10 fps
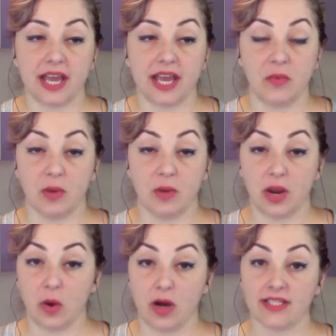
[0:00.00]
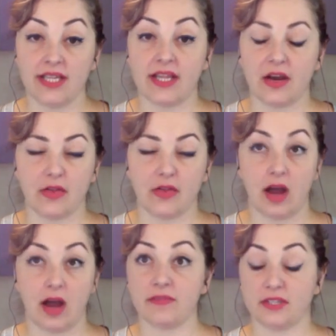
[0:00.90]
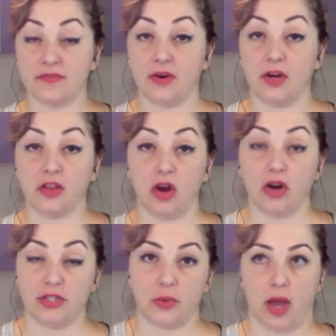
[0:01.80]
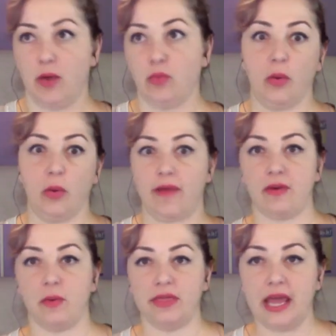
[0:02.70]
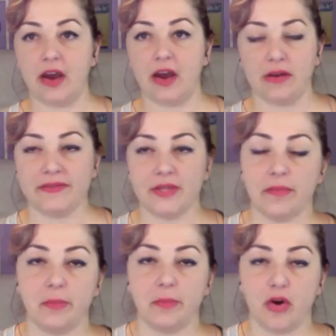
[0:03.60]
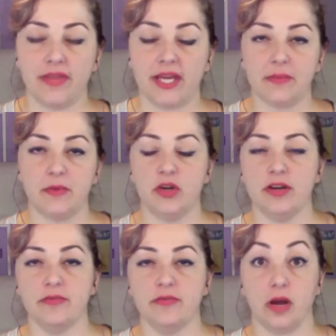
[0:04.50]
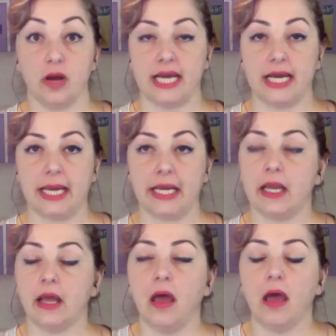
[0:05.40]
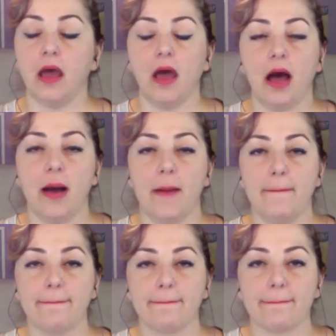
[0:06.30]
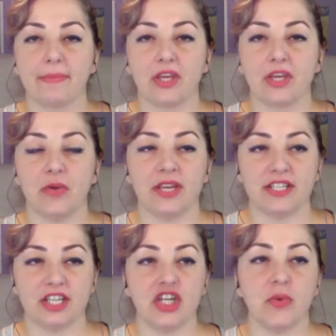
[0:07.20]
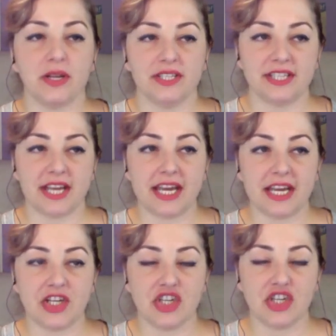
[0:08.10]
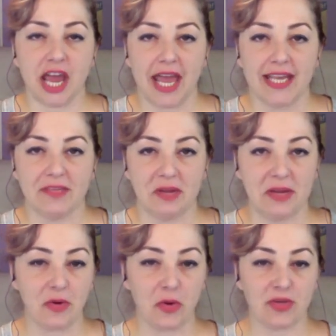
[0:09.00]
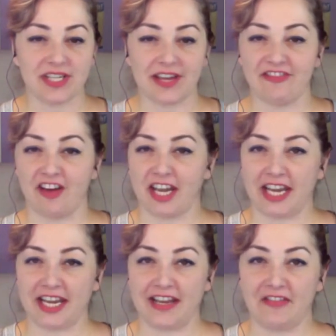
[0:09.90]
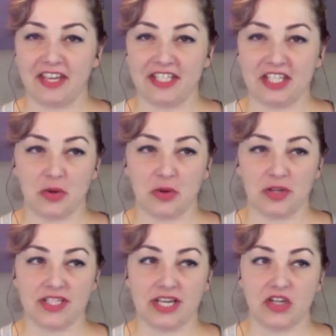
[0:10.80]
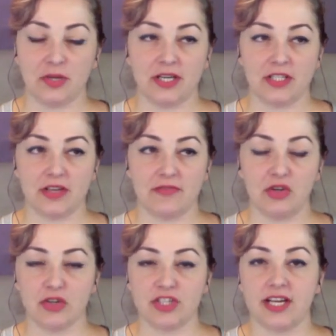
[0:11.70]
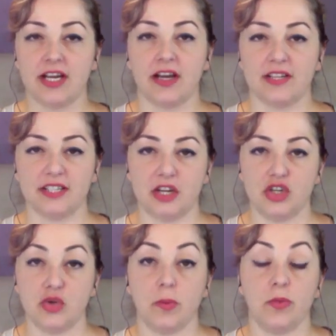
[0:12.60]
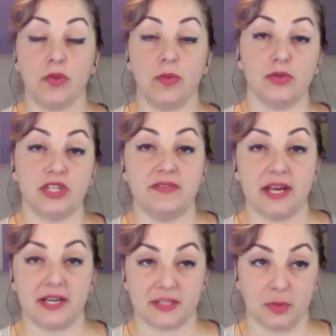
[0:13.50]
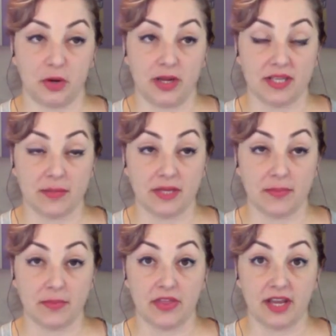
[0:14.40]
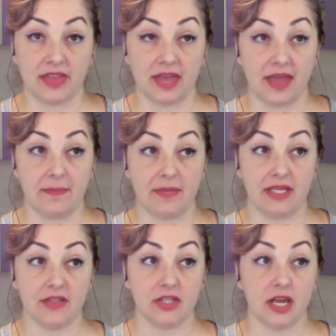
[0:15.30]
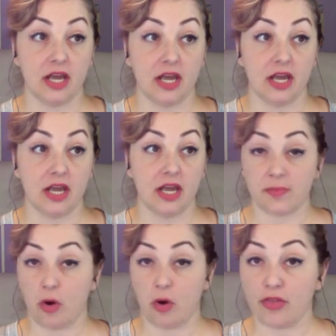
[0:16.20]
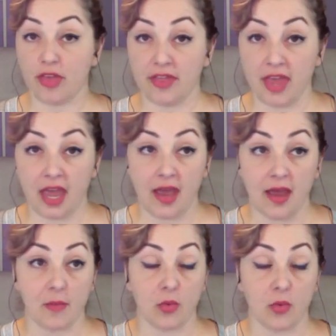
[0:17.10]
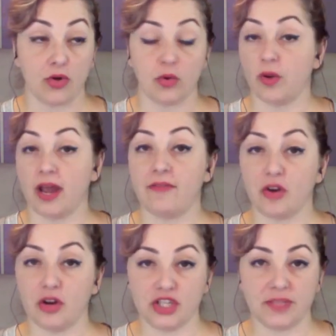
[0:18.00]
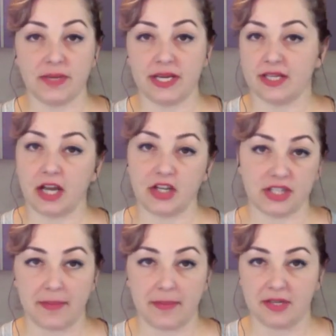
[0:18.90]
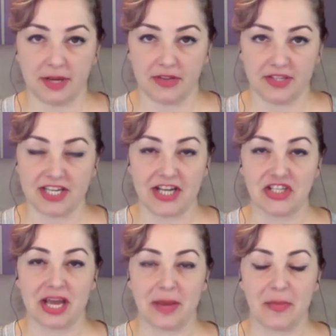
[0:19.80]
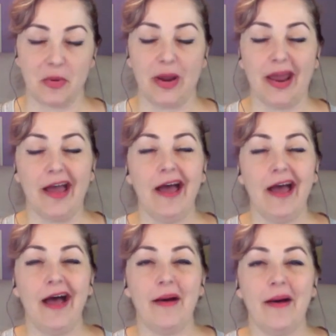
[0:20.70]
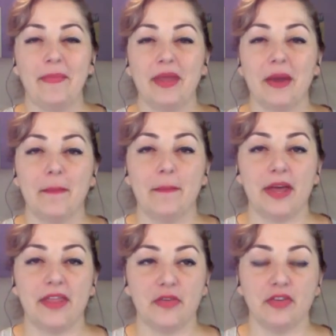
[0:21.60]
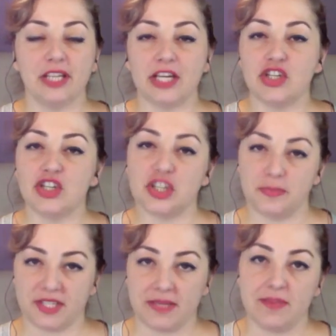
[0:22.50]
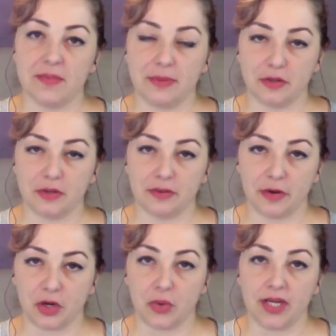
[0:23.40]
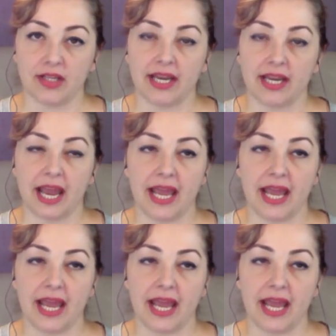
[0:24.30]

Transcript: And when I walked in there, the conference is very large, so I don't know everyone there, even though I've been part of that community for a decade. You know, they see you on stage, and people always get funny if they see you on stage, because if you're standing on a stage, you're the perceived expert. And some people think that that means you're smarter than them or you're whatever. It just means I just happened to be on the stage at that point. But the relationships seem to build very quickly.